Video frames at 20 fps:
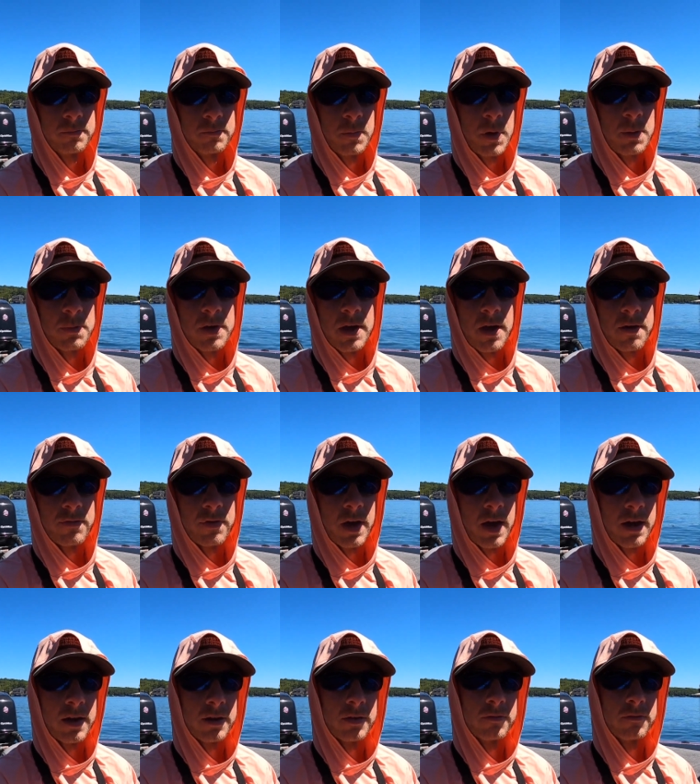maybe I've
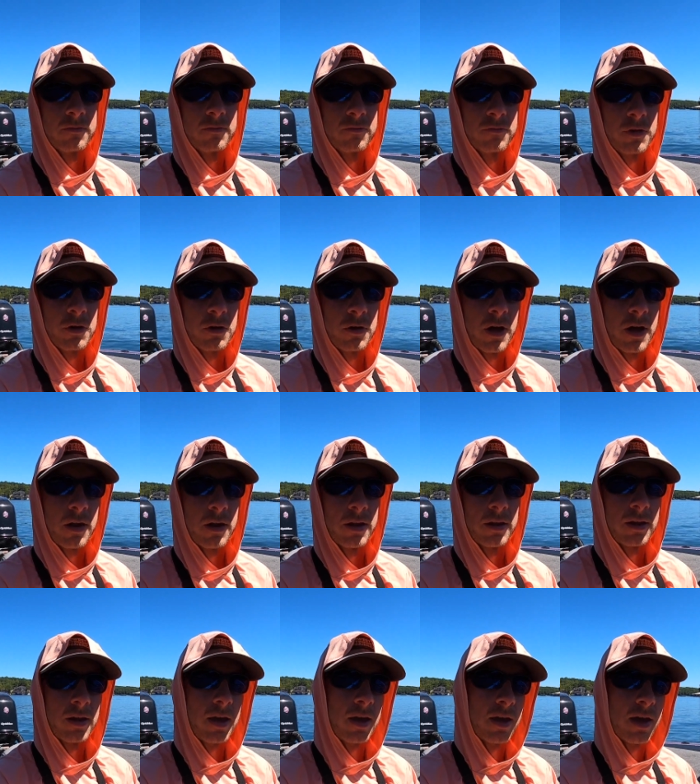got it figured out
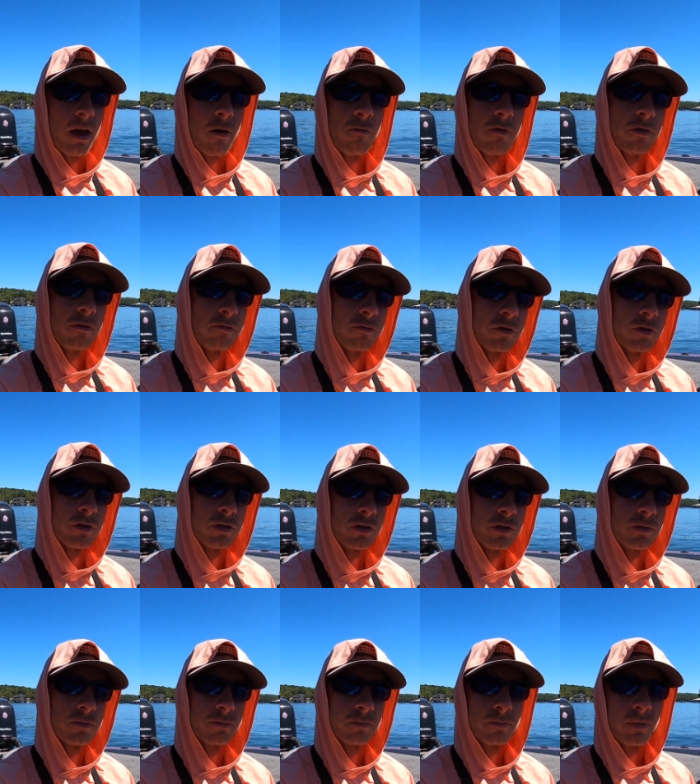like, hey, I want to
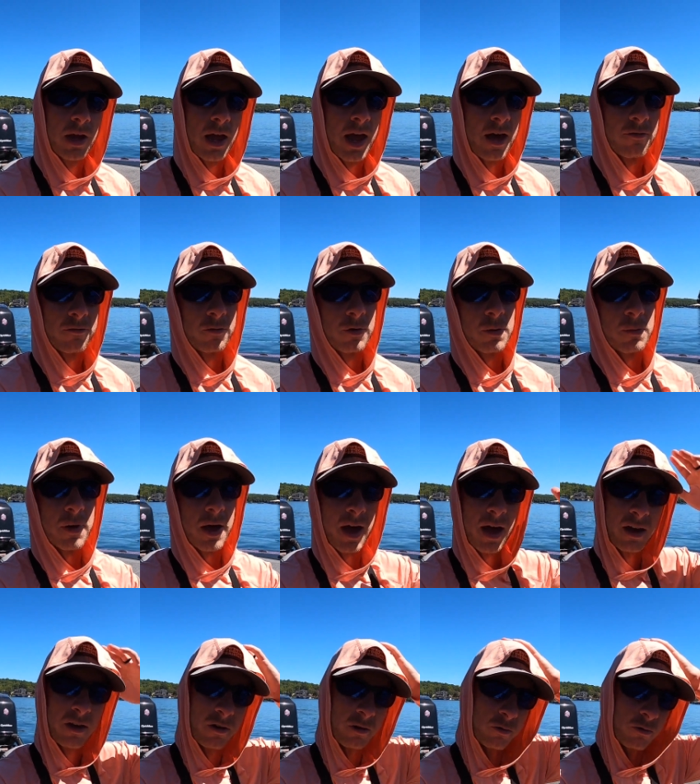fish halfway
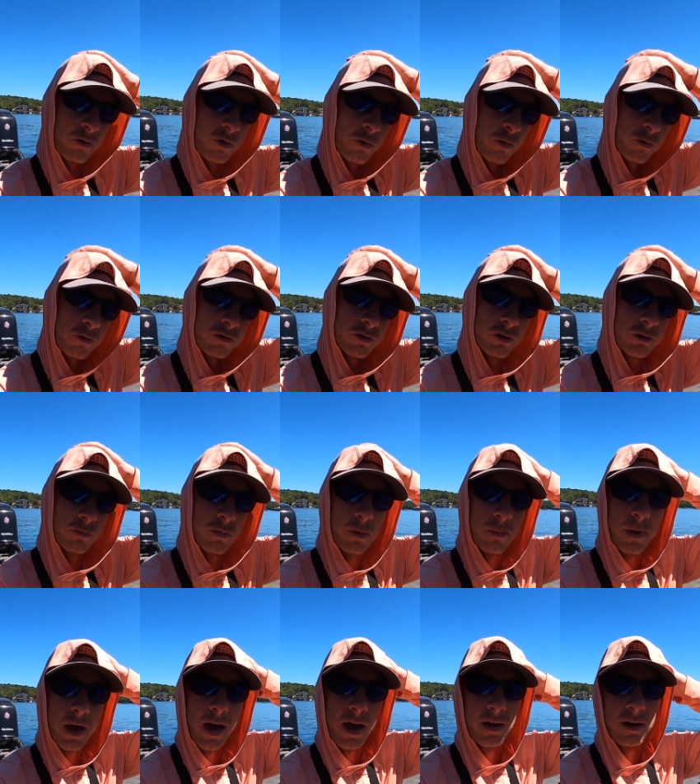back or three quarters of the
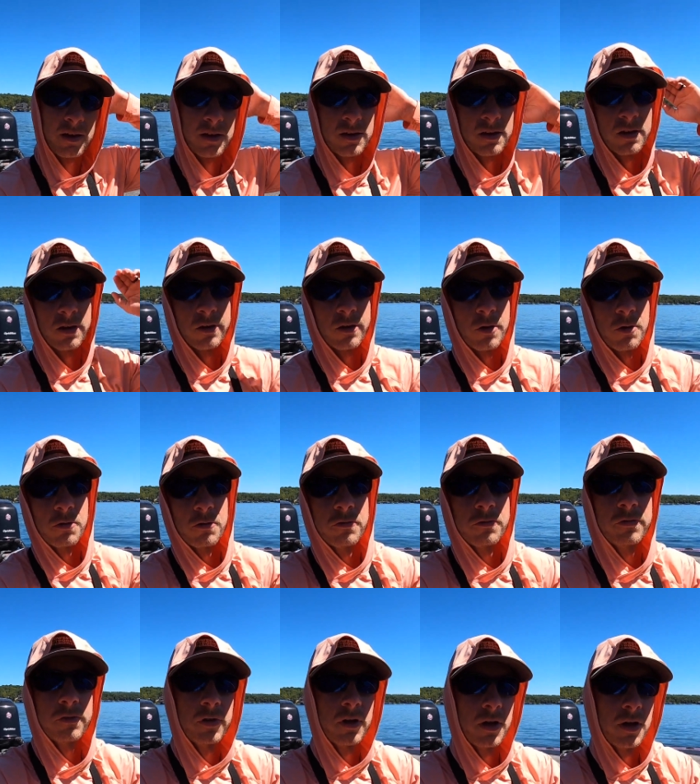way back in a
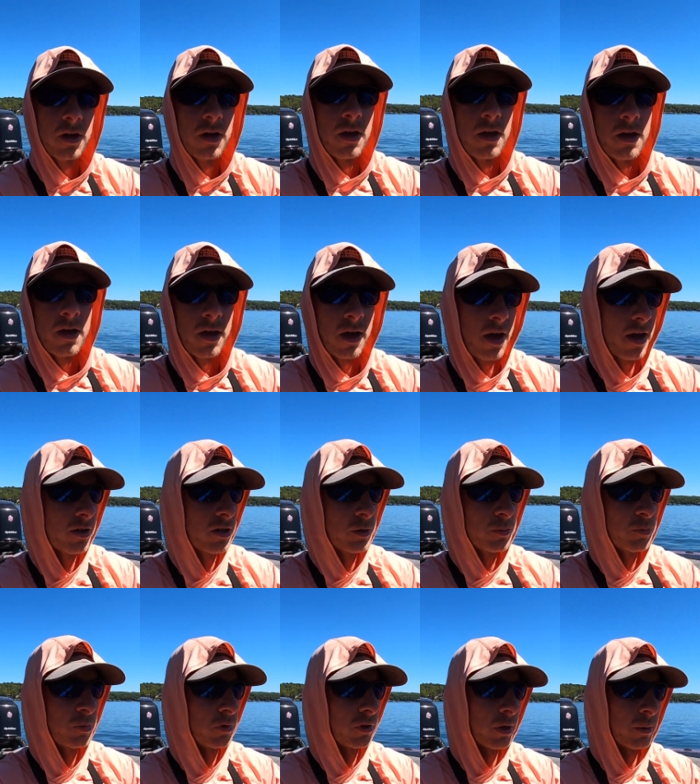cove. I
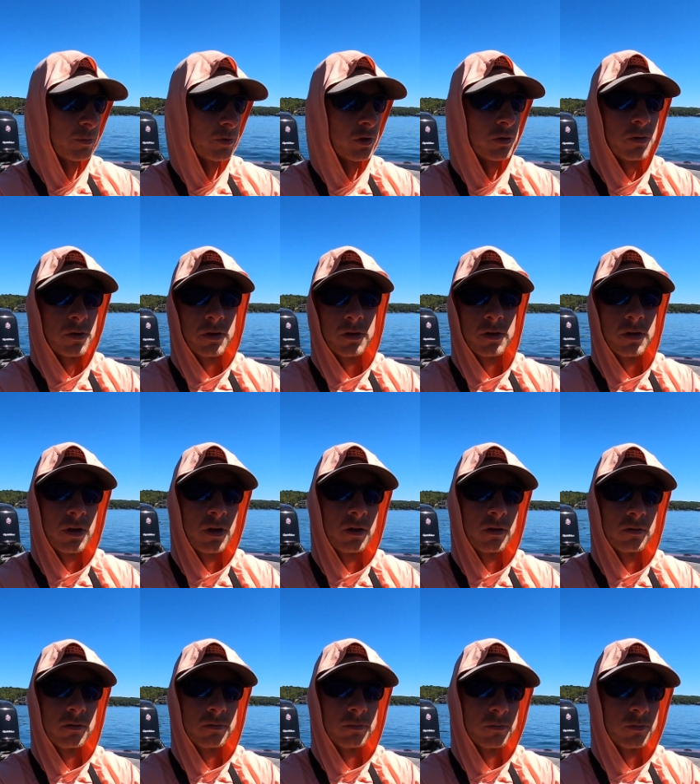just pull up to it
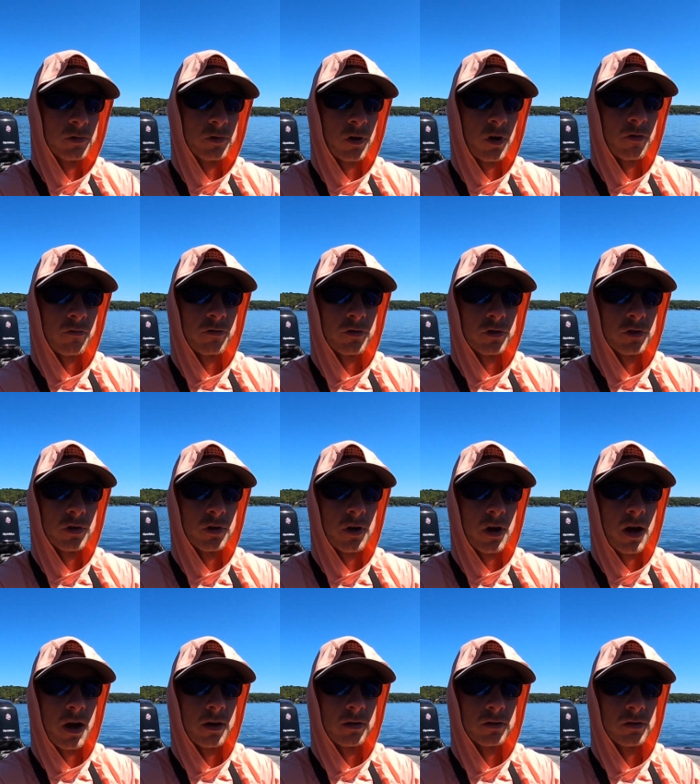and start fishing
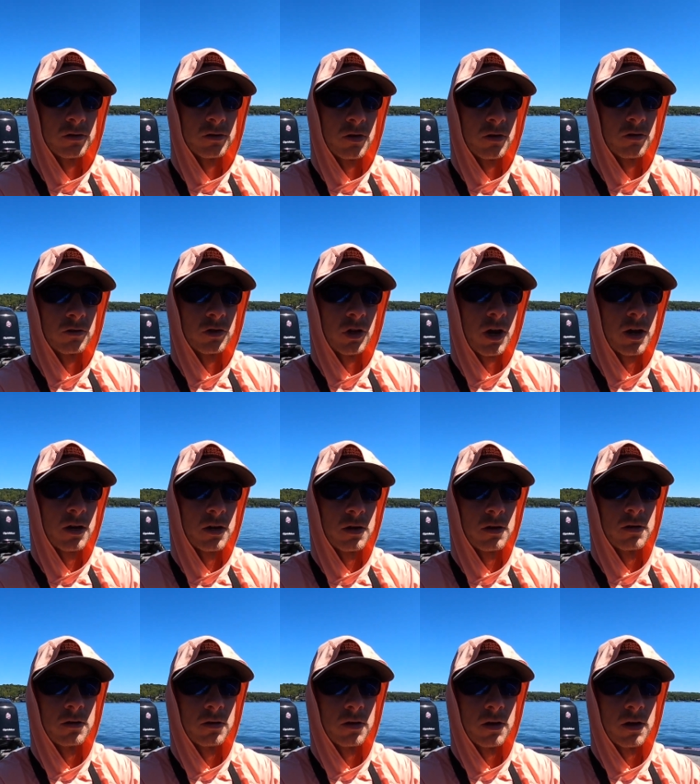docks and start
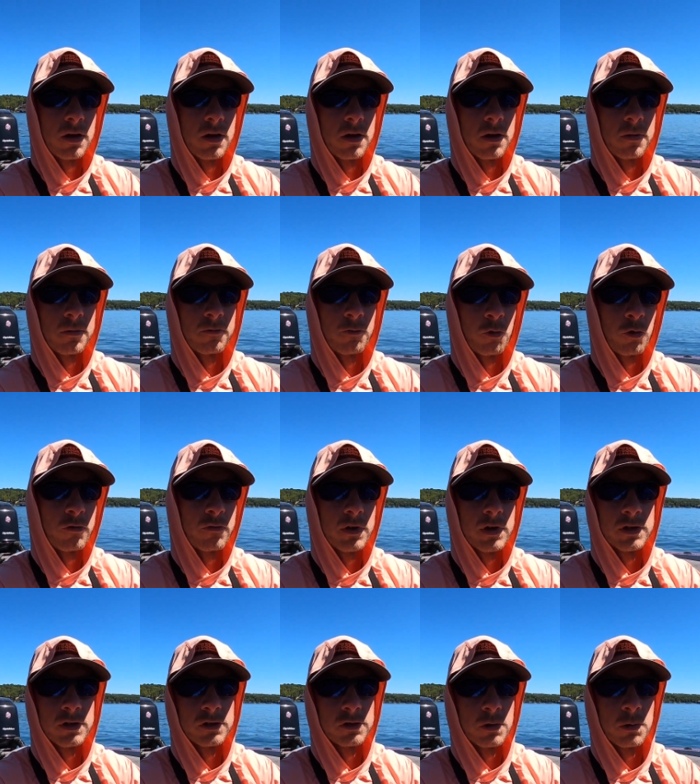shining uh,
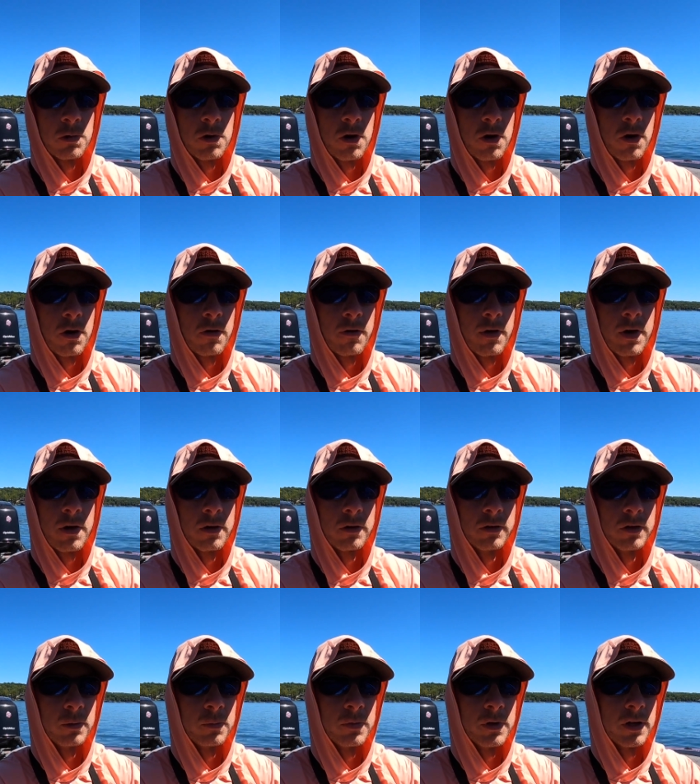forward-facing sonar around a
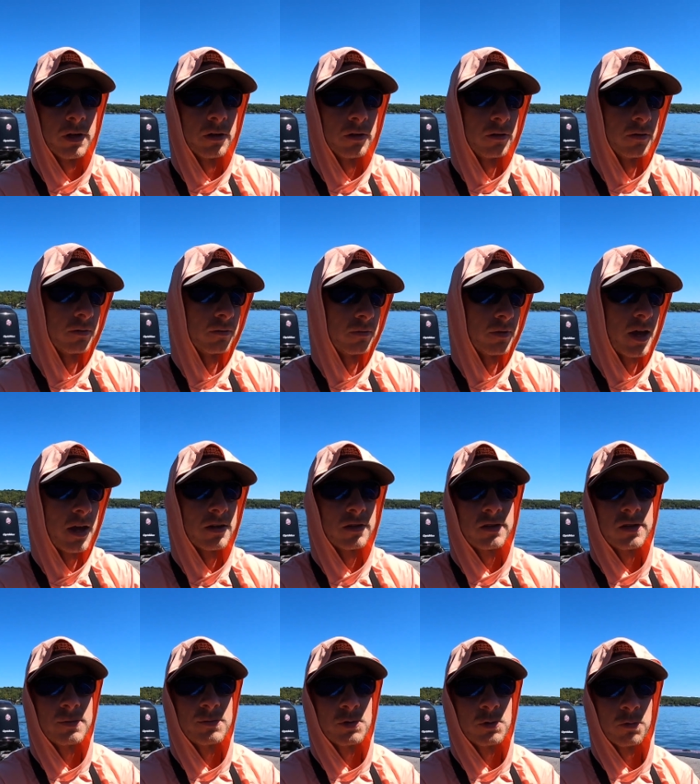little bit. That
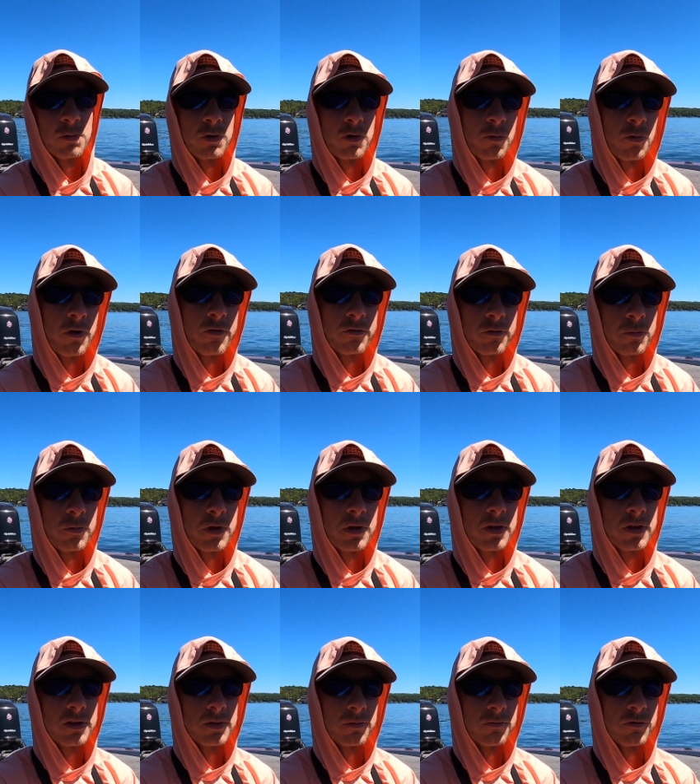seems to work well for me
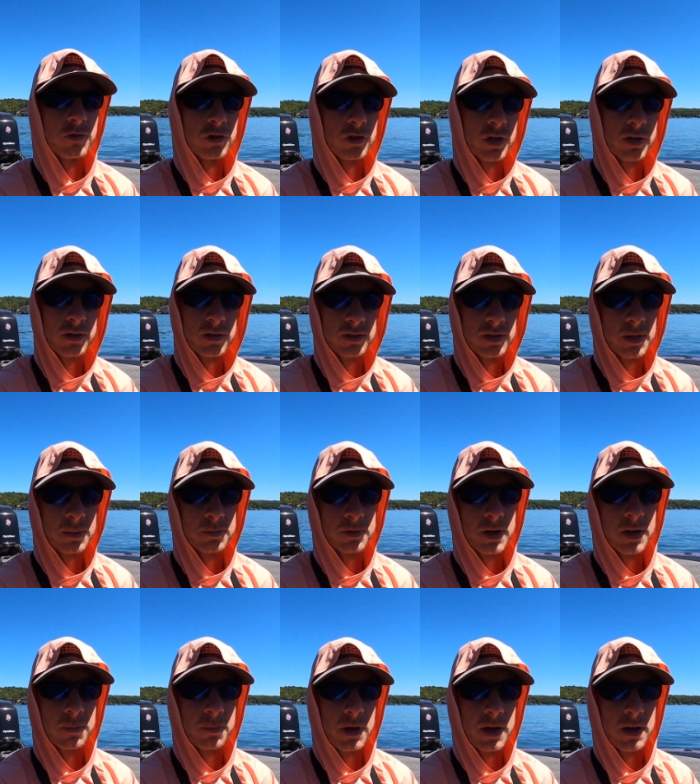because I'm fishing at the same
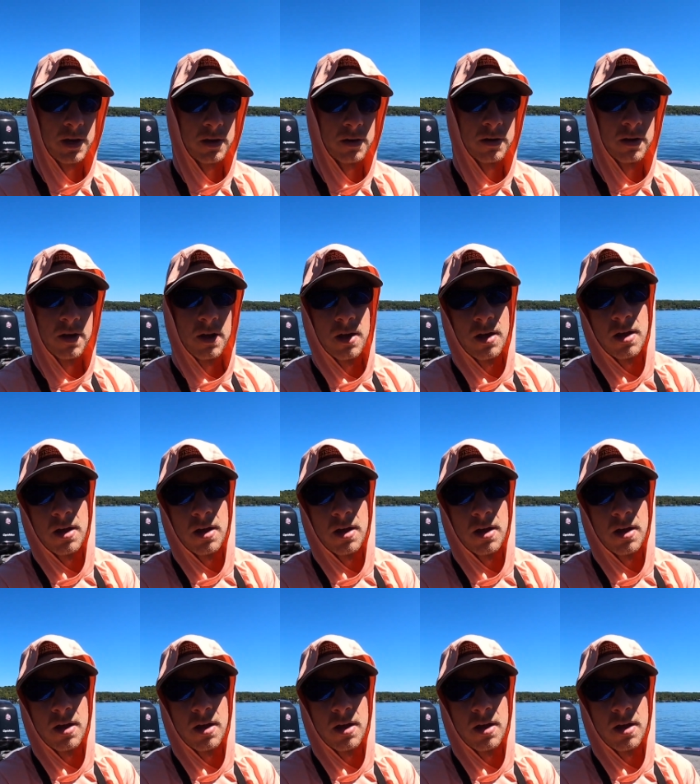time and